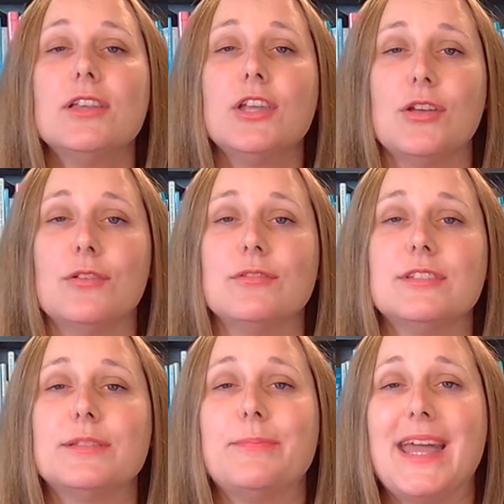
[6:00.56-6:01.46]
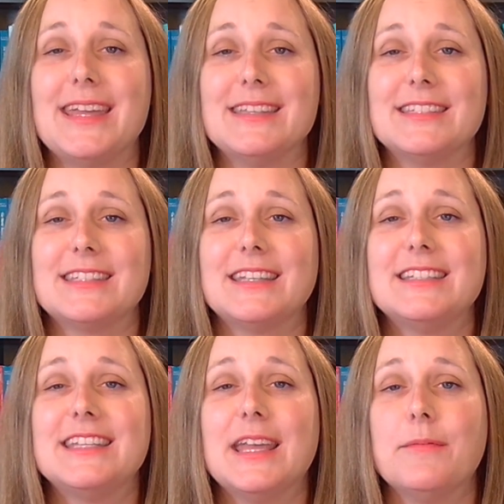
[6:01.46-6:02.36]
use space
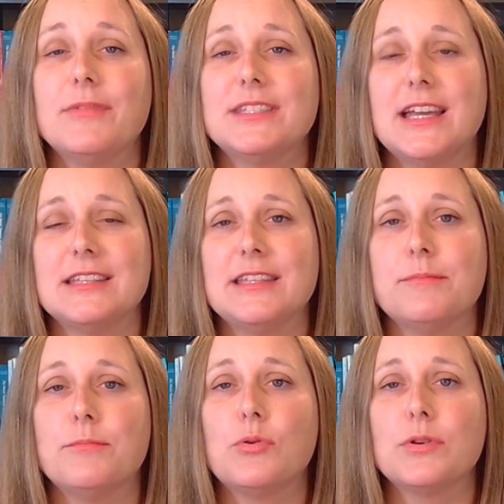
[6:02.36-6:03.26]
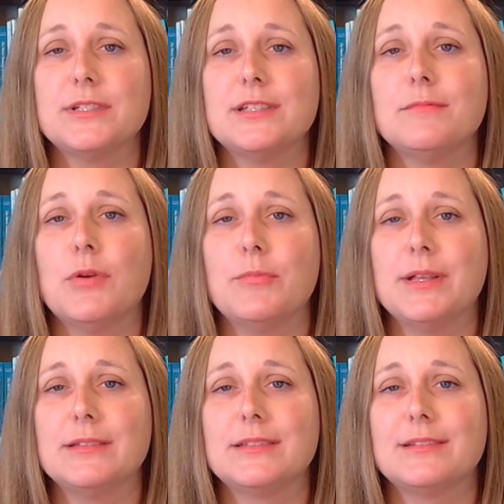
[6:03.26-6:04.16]
to emphasize important
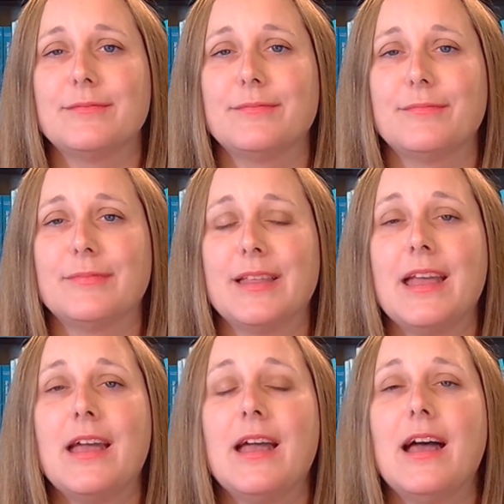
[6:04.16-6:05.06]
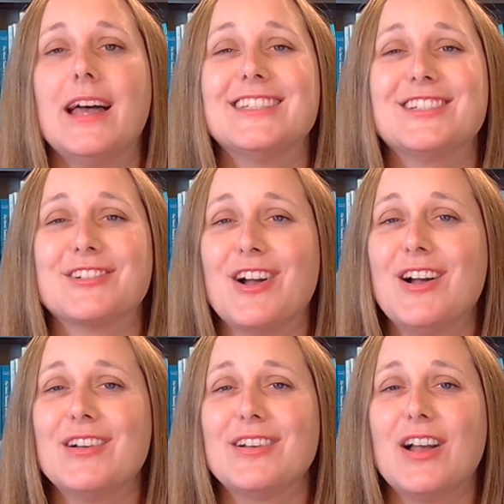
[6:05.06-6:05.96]
moments. A
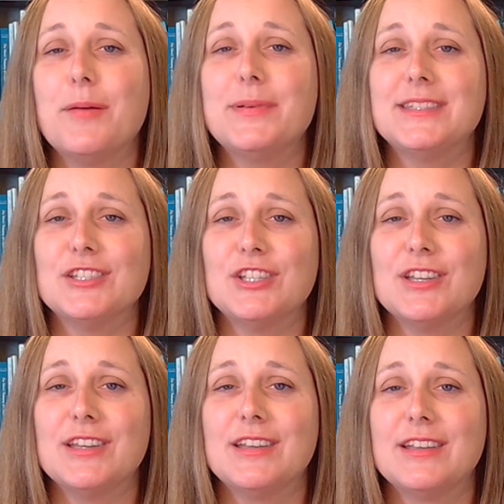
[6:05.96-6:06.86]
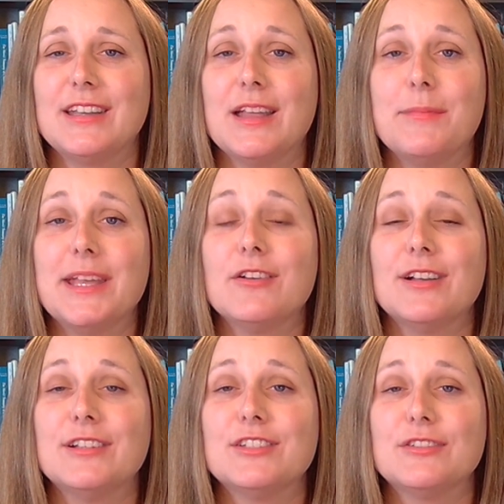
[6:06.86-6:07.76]
strong composition can make your
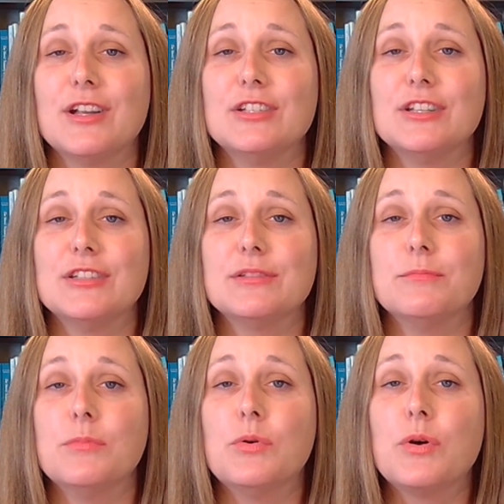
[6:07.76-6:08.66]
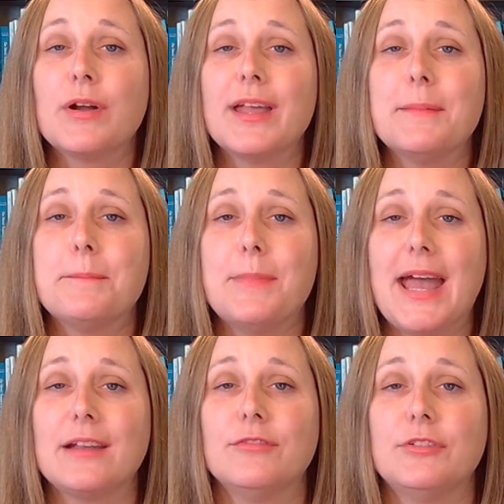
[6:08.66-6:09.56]
illustrations more
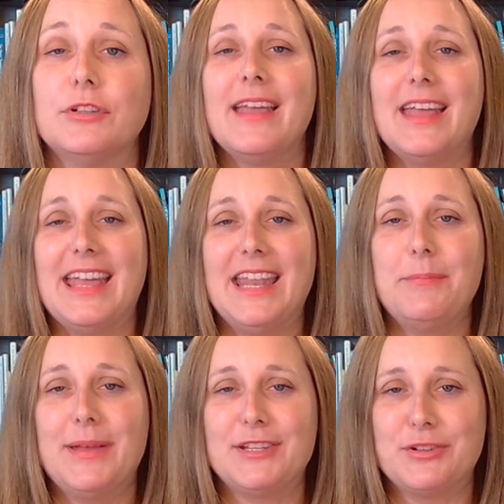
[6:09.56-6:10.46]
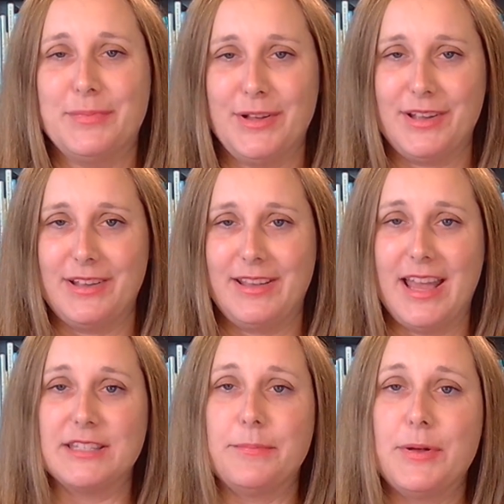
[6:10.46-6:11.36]
impactful. In a picture book,
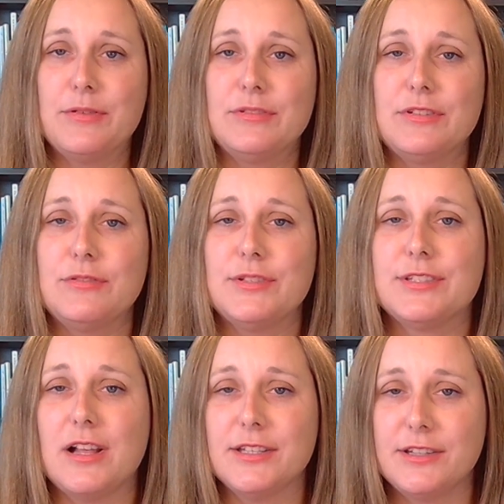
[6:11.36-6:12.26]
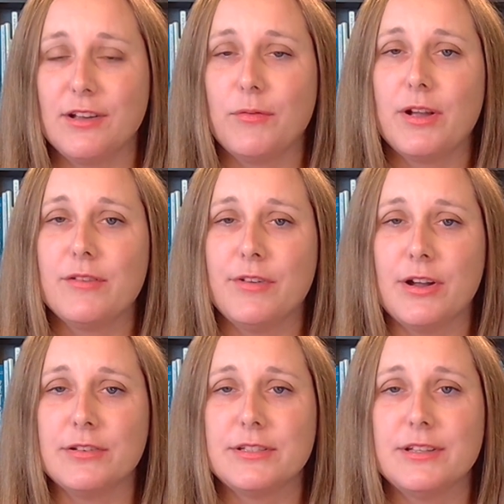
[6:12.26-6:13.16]
as opposed to a solitary work of
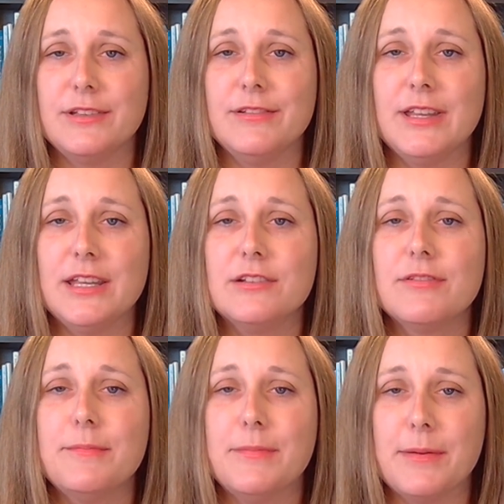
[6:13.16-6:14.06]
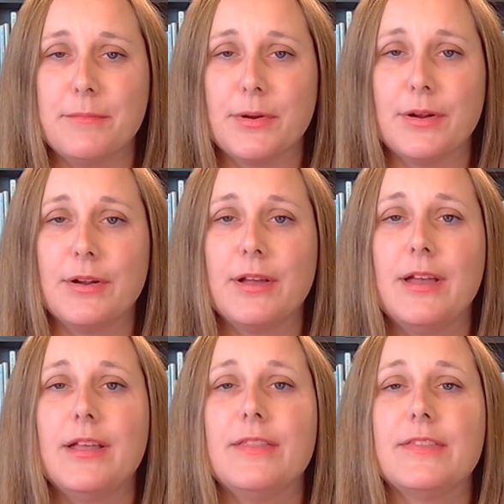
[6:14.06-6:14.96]
art, you need to remember
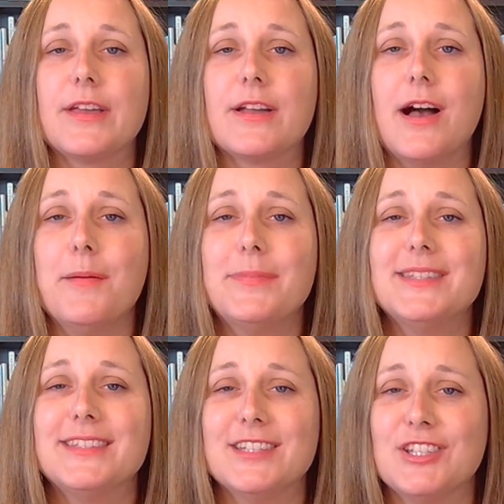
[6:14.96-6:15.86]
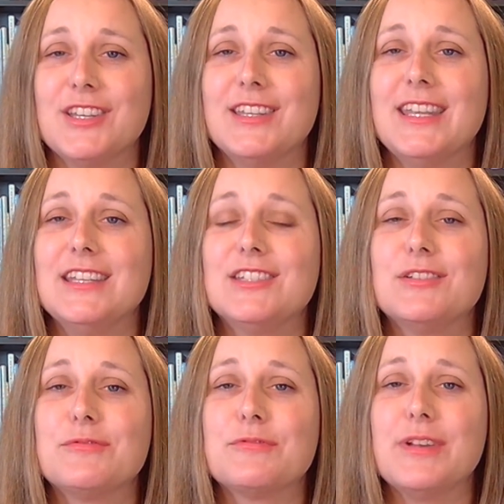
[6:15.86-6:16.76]
that the composition needs
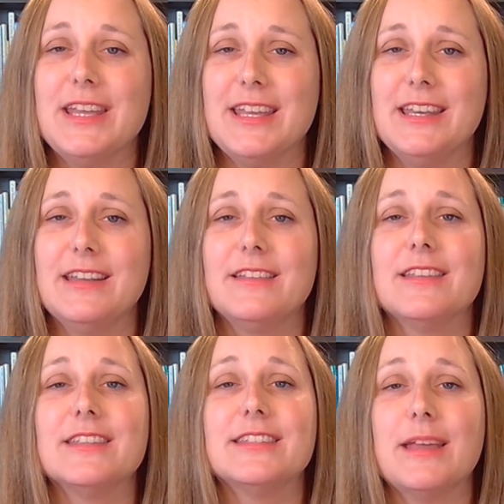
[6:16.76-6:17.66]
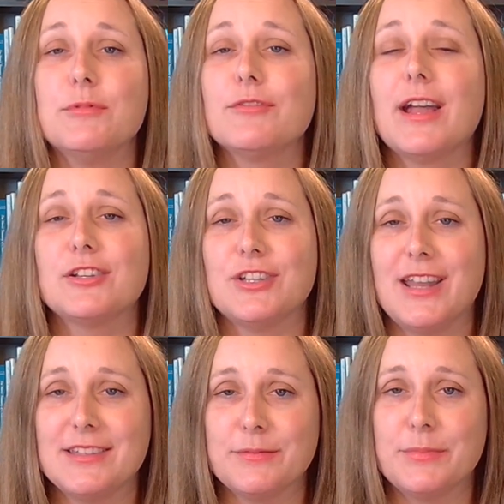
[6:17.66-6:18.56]
to read the same direction
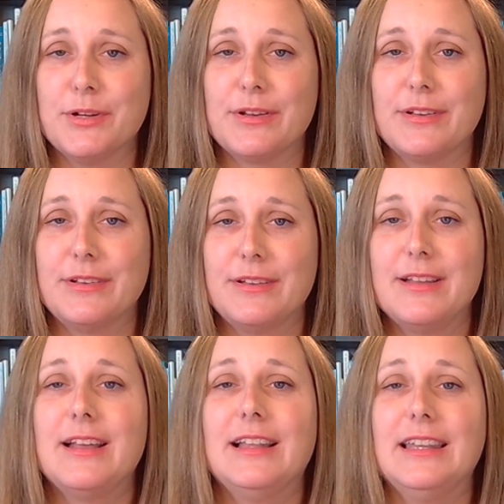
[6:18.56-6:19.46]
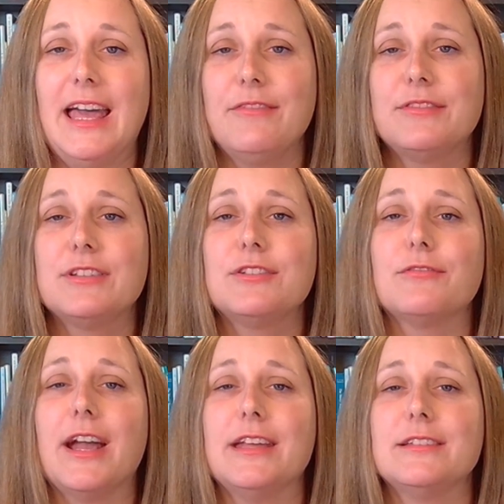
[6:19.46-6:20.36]
as a book, left to
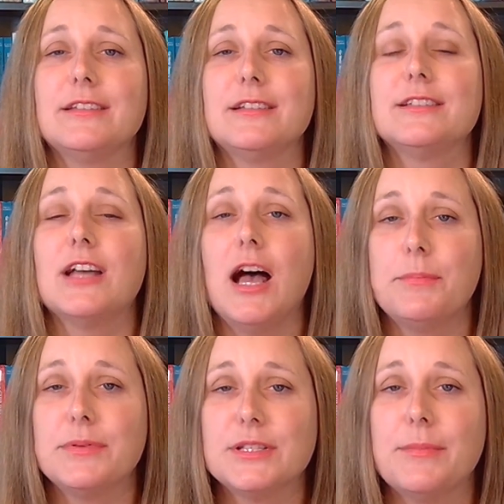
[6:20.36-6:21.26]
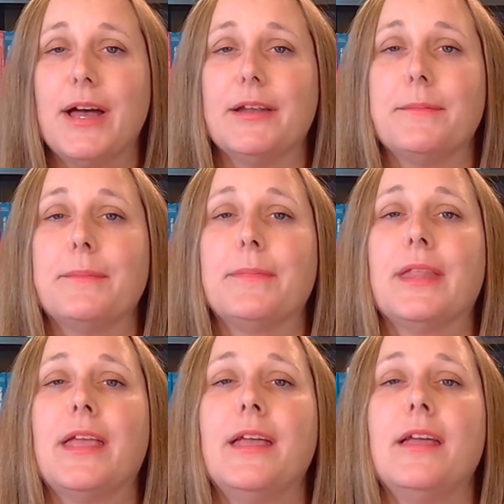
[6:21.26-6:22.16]
right, top to bottom.
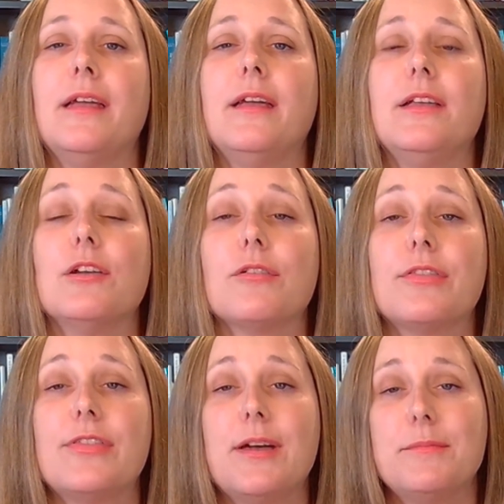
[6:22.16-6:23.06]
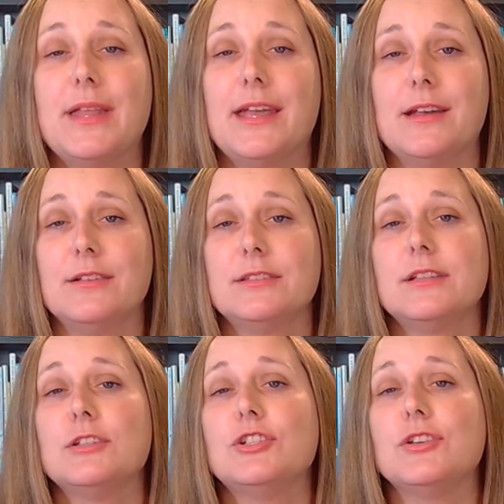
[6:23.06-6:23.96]
Your thumbnails
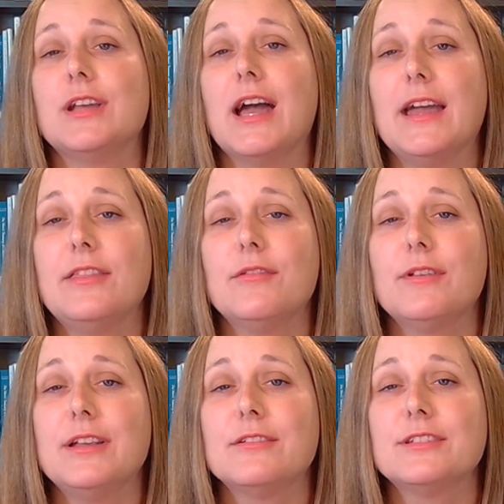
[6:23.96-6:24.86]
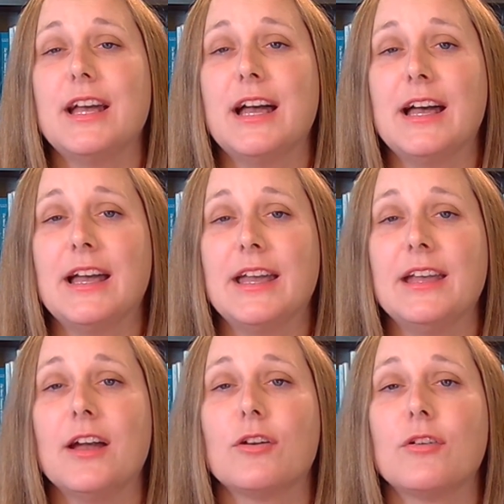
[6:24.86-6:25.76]
should guide the reader's
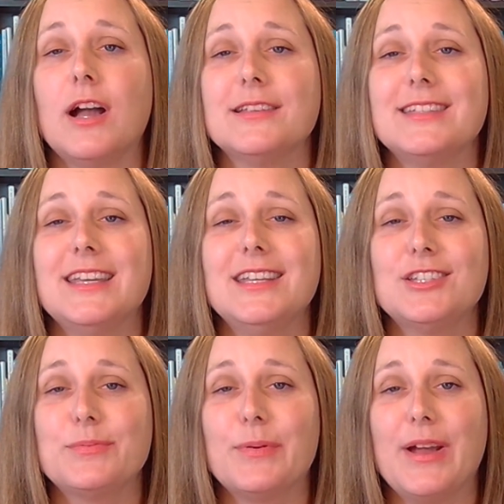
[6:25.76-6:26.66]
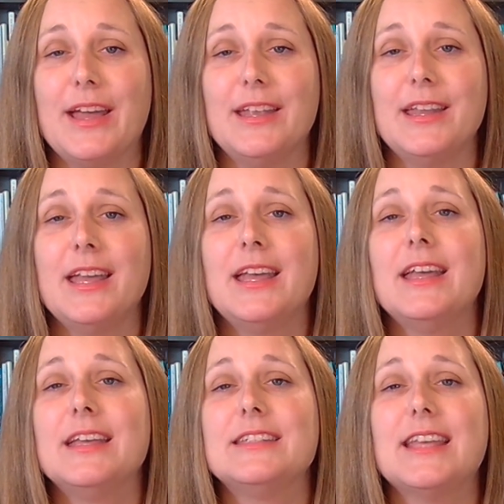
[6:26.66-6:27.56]
eye across each spread,
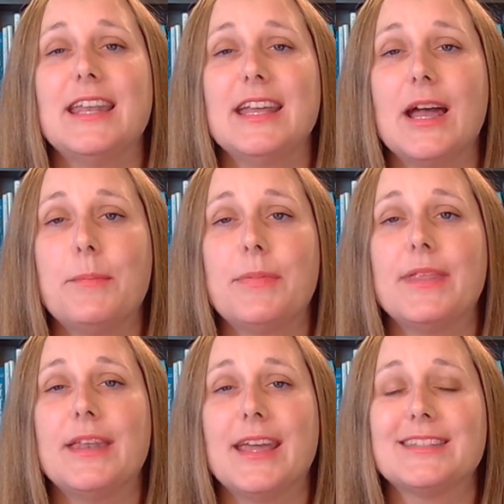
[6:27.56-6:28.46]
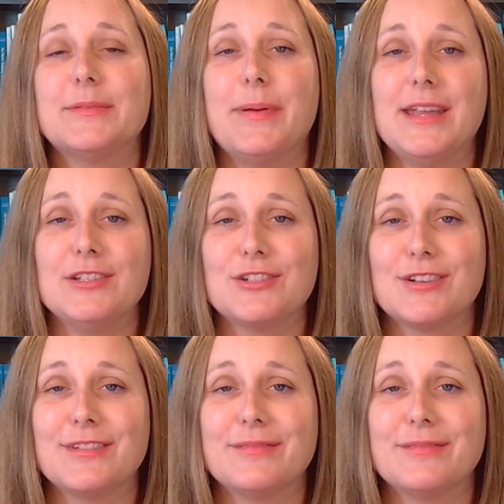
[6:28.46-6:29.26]
setting up the next page turn.